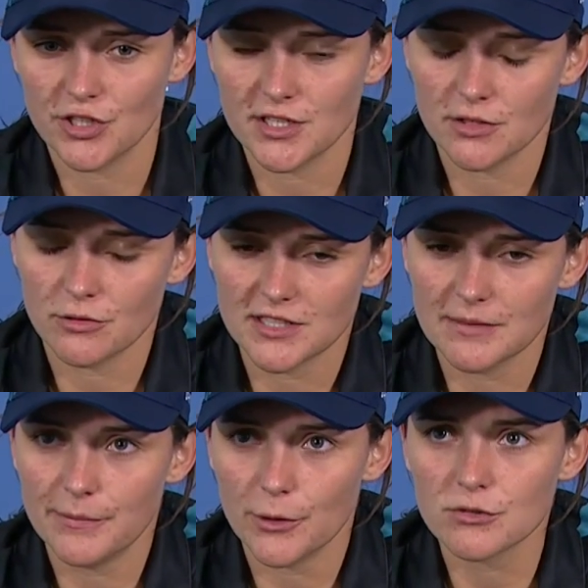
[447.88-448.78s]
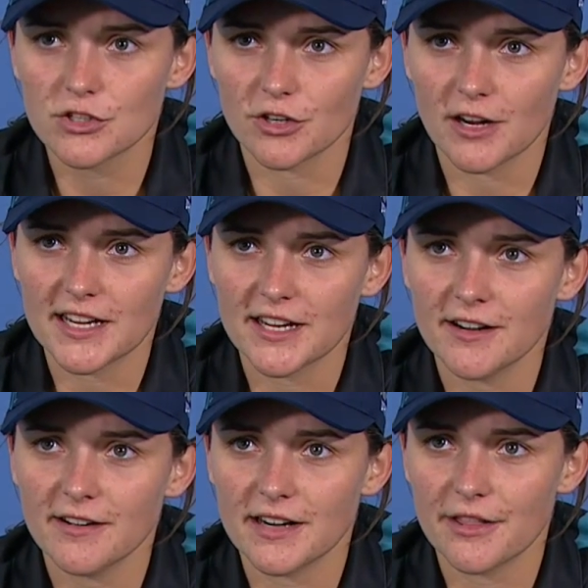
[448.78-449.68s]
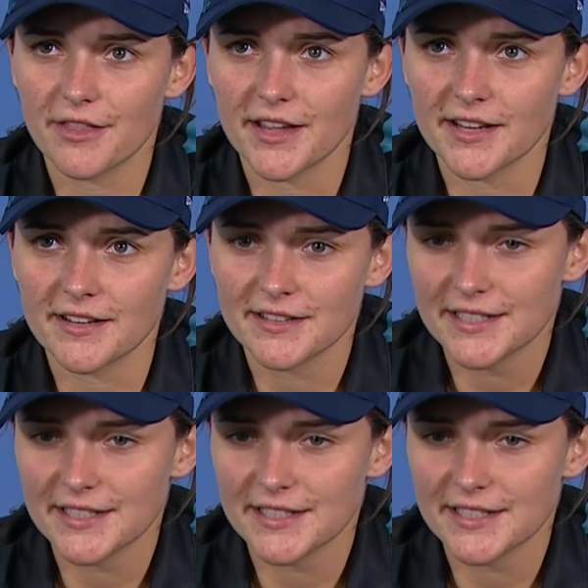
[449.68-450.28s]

an awesome ball striker, and I think